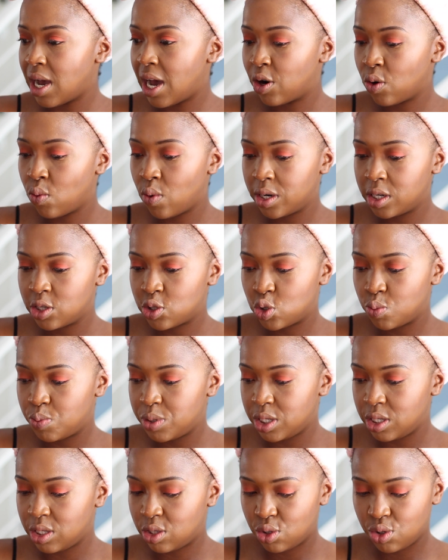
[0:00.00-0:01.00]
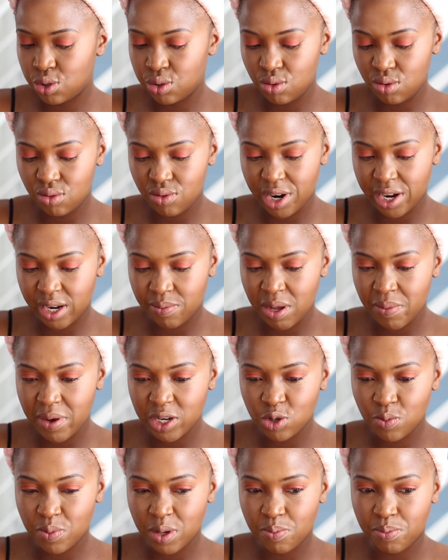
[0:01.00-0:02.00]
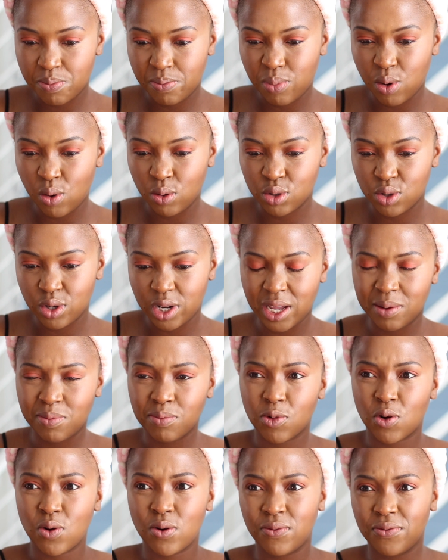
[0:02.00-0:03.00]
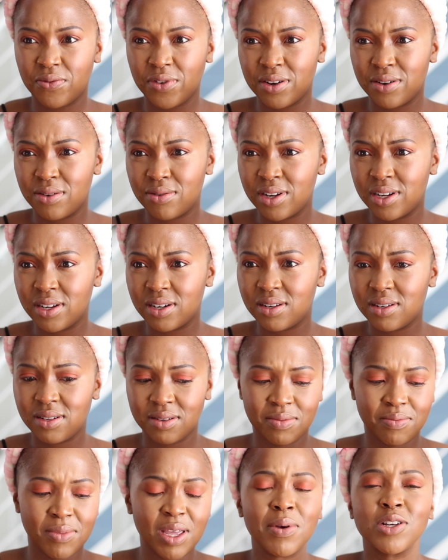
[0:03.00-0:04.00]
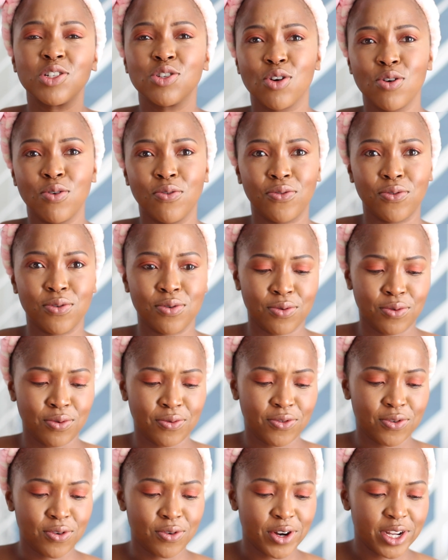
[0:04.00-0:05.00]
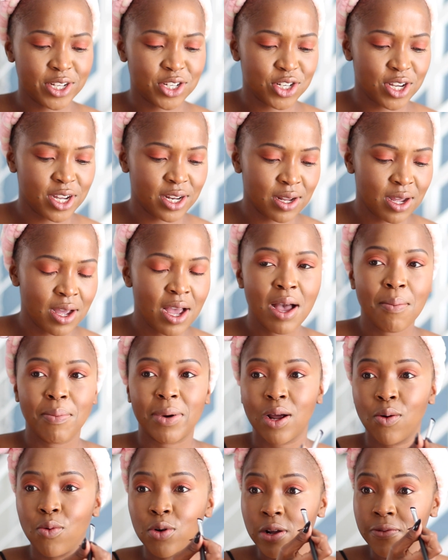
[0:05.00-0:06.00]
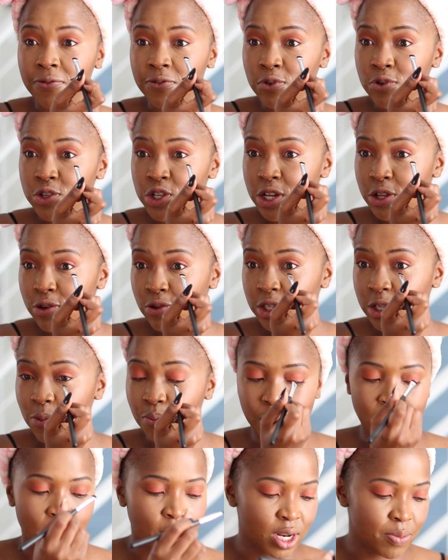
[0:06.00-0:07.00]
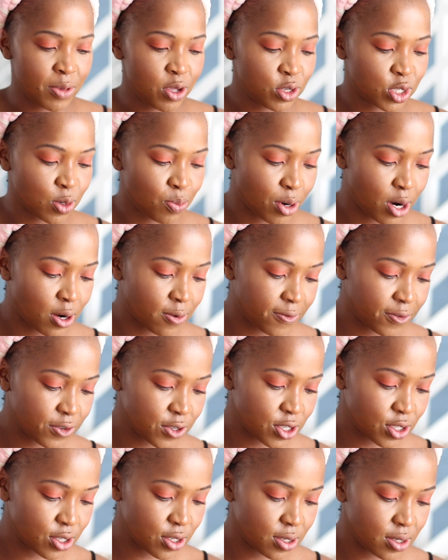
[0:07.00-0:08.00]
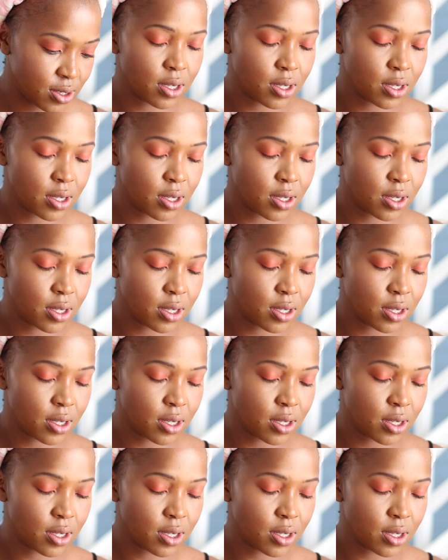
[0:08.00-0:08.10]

I don't want it to be too red. Maybe I should be bold today and go very red. Maybe I should go for a red shade. But I would have usually used a brown. Let me use a brown first.